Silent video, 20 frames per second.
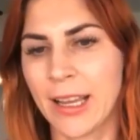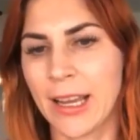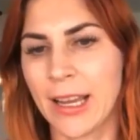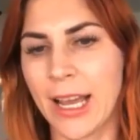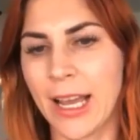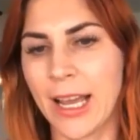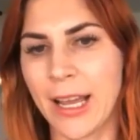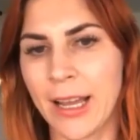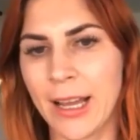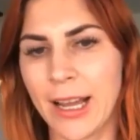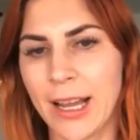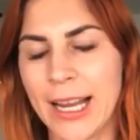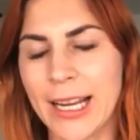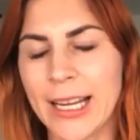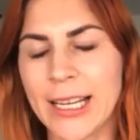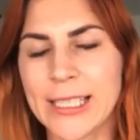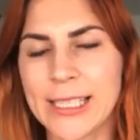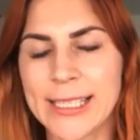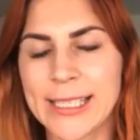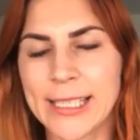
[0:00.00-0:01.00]
I
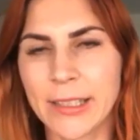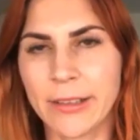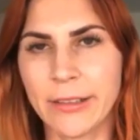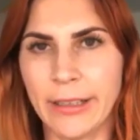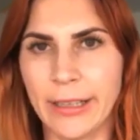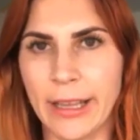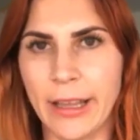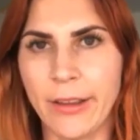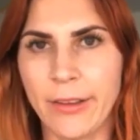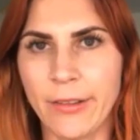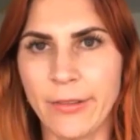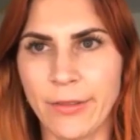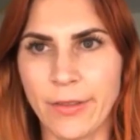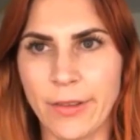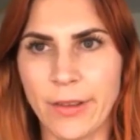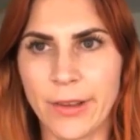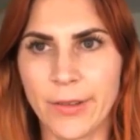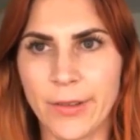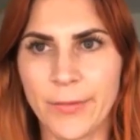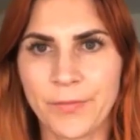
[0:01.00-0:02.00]
can still live
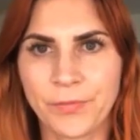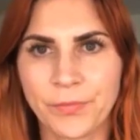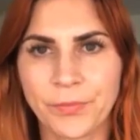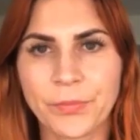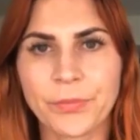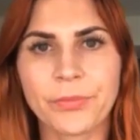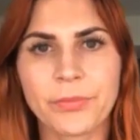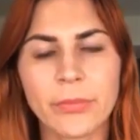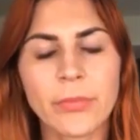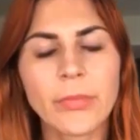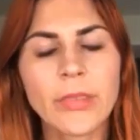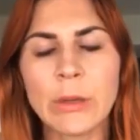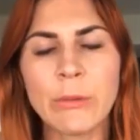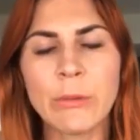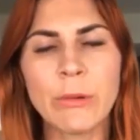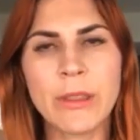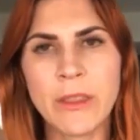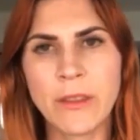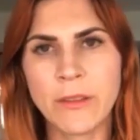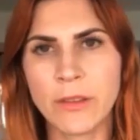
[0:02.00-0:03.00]

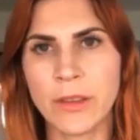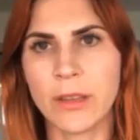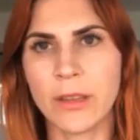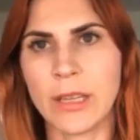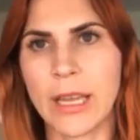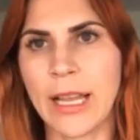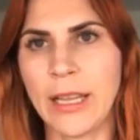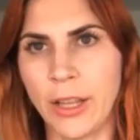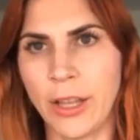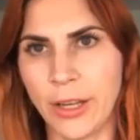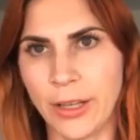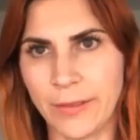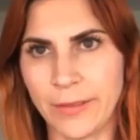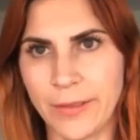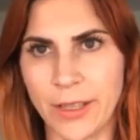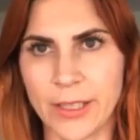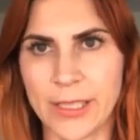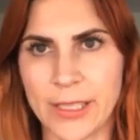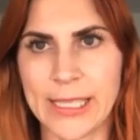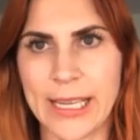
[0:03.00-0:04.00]
with a lot of
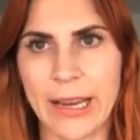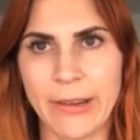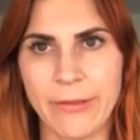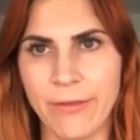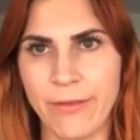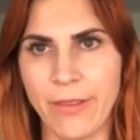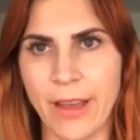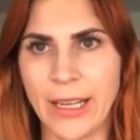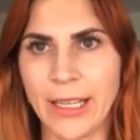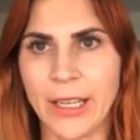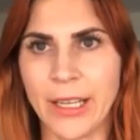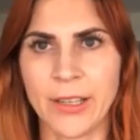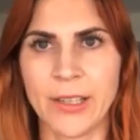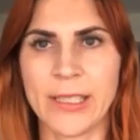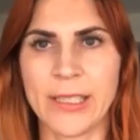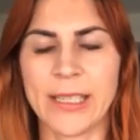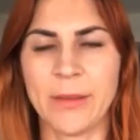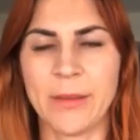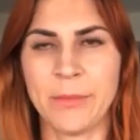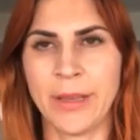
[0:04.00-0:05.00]
those same
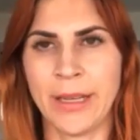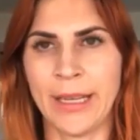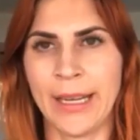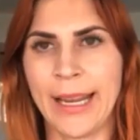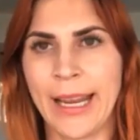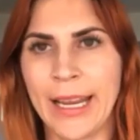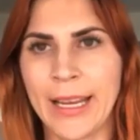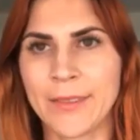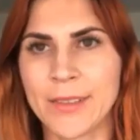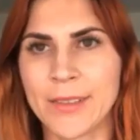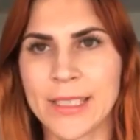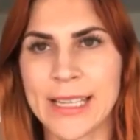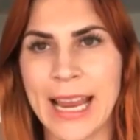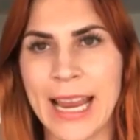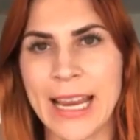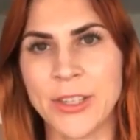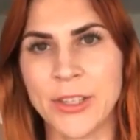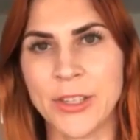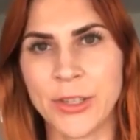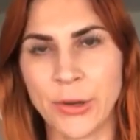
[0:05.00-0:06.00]
values and beliefs
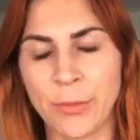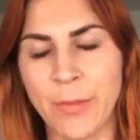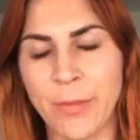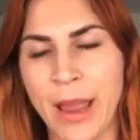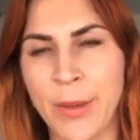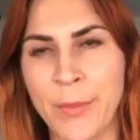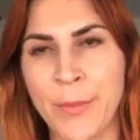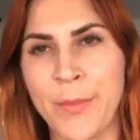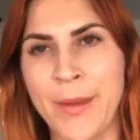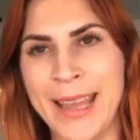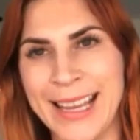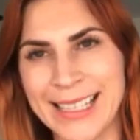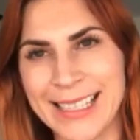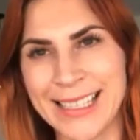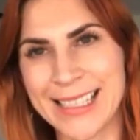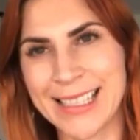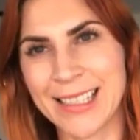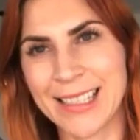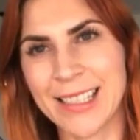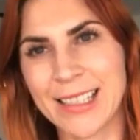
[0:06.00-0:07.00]
and do my
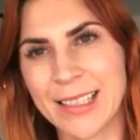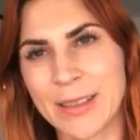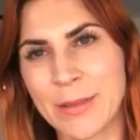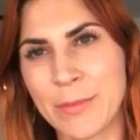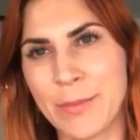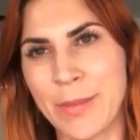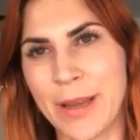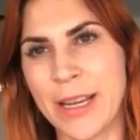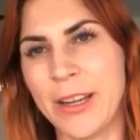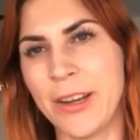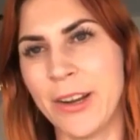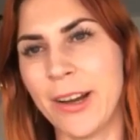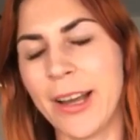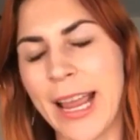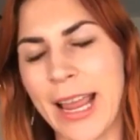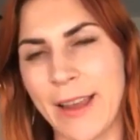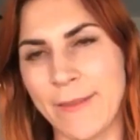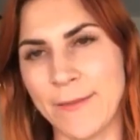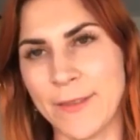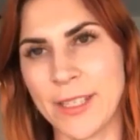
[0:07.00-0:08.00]
best, but not
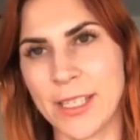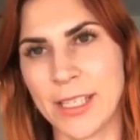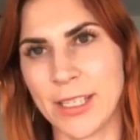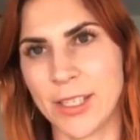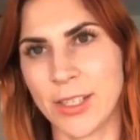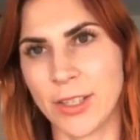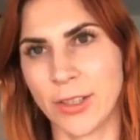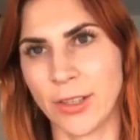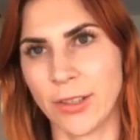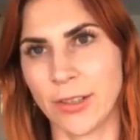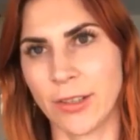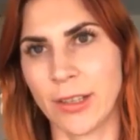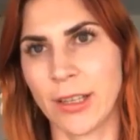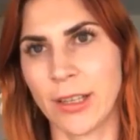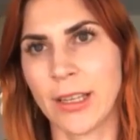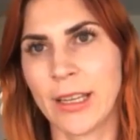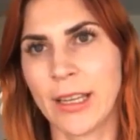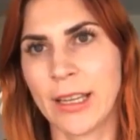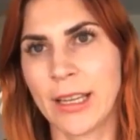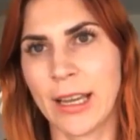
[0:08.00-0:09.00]
have to do
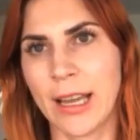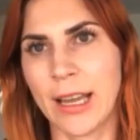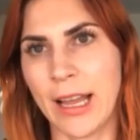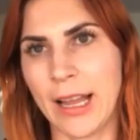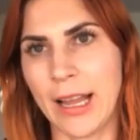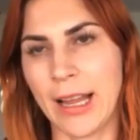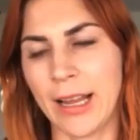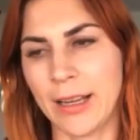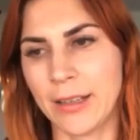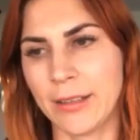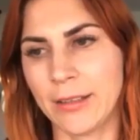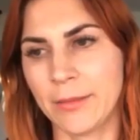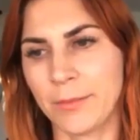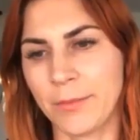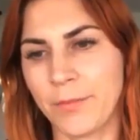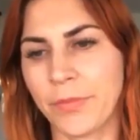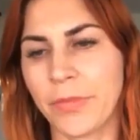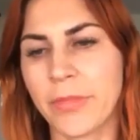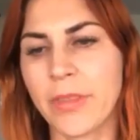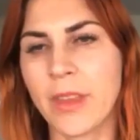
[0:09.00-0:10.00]

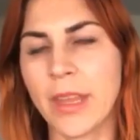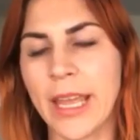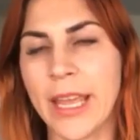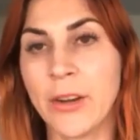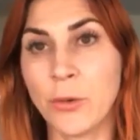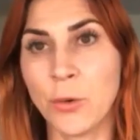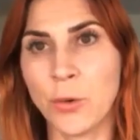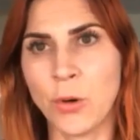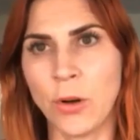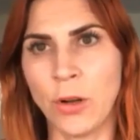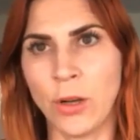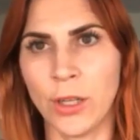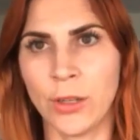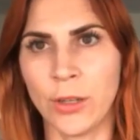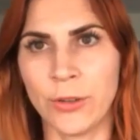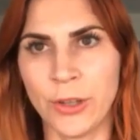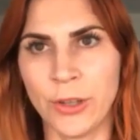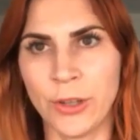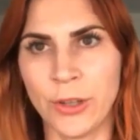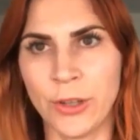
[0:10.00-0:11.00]
it all,
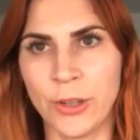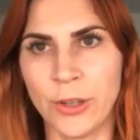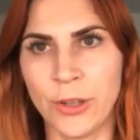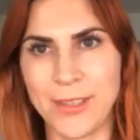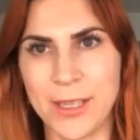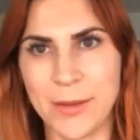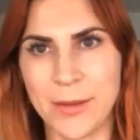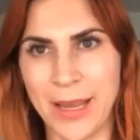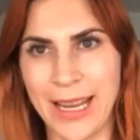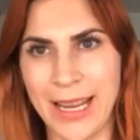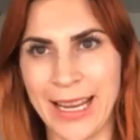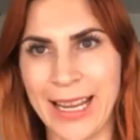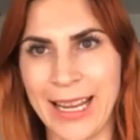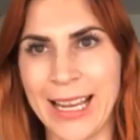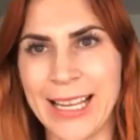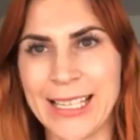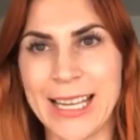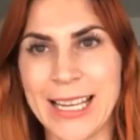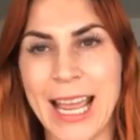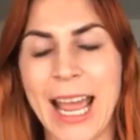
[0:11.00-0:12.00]
or not have to be
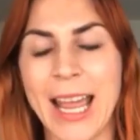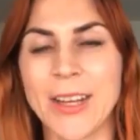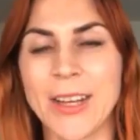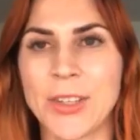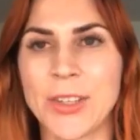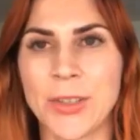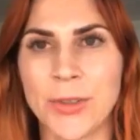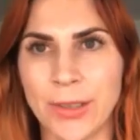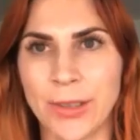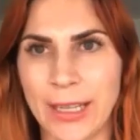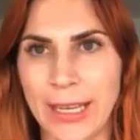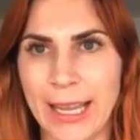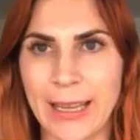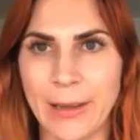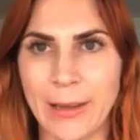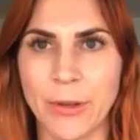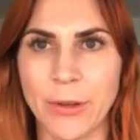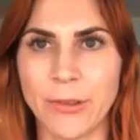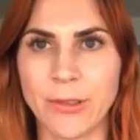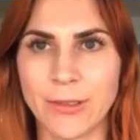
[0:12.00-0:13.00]
attached to a
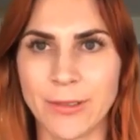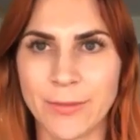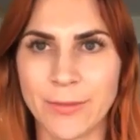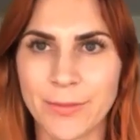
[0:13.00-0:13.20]
label.